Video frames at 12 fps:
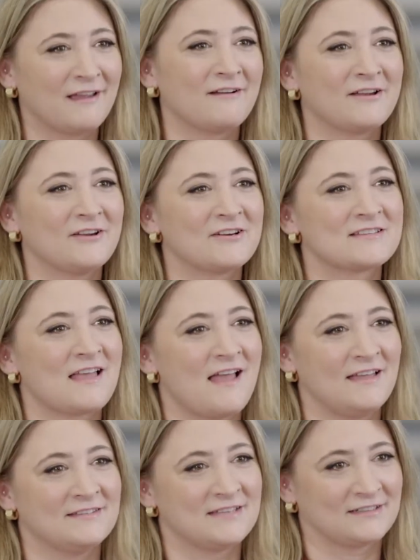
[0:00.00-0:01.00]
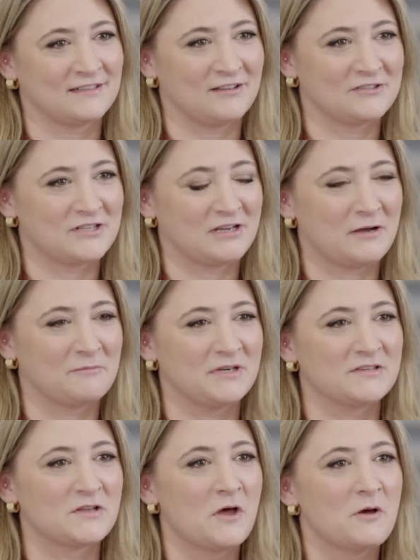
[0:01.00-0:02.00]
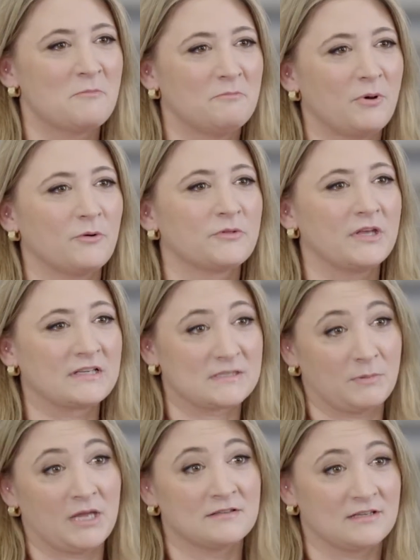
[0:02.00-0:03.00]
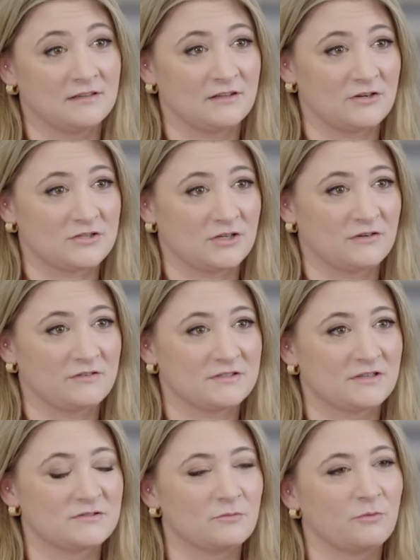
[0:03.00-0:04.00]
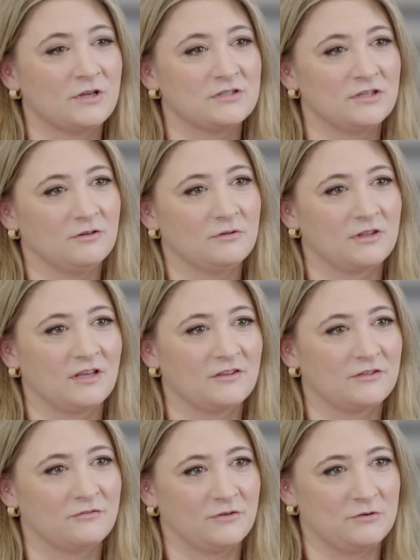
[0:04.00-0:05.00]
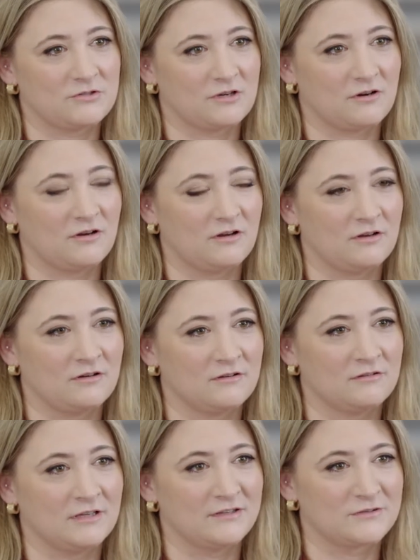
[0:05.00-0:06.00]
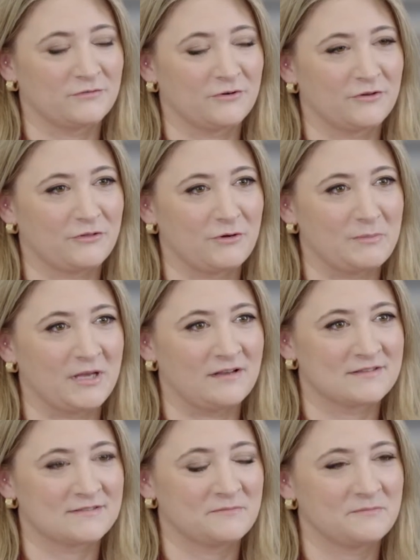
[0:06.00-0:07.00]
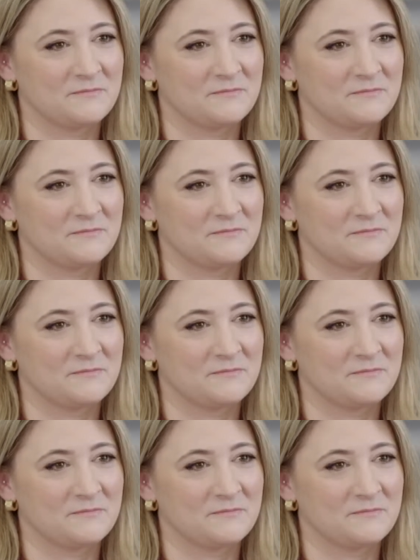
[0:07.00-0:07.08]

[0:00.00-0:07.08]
carriers and technology companies both expanding their services, what do you think the future is for 3PLs?